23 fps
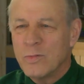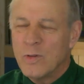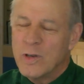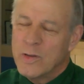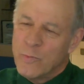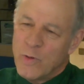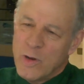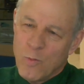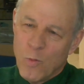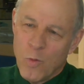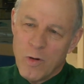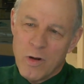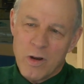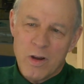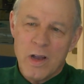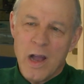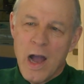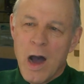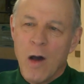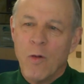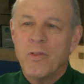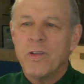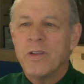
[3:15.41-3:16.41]
when we work
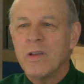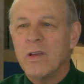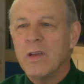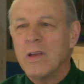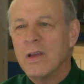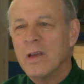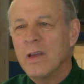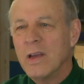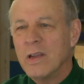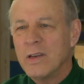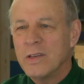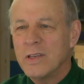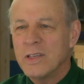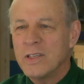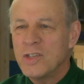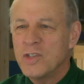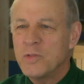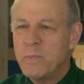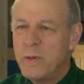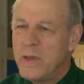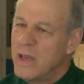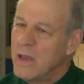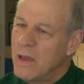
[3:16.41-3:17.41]
out and uh,
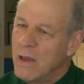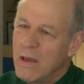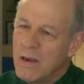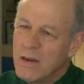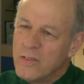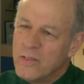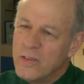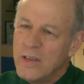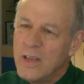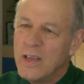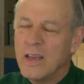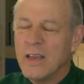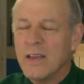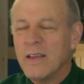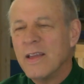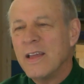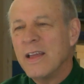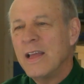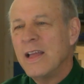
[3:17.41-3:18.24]
just peek in and see.